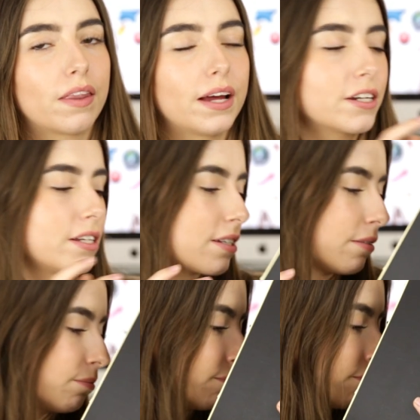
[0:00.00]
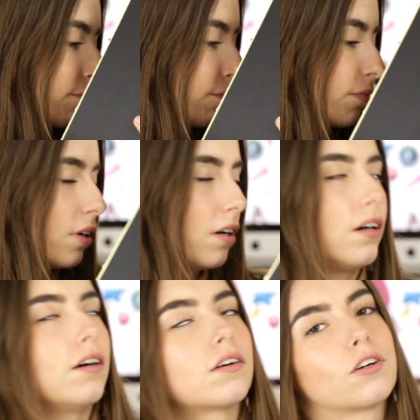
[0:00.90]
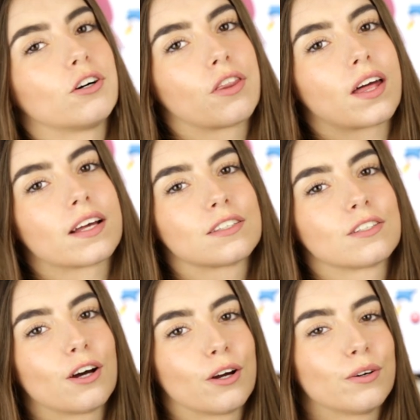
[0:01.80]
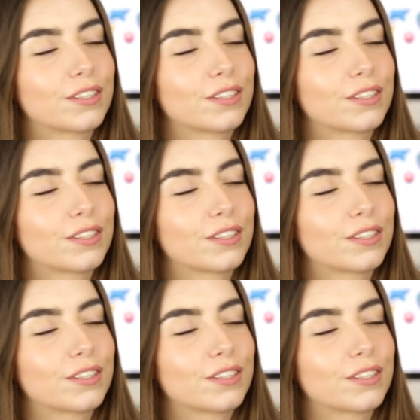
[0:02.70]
They're just, oh god, they are so,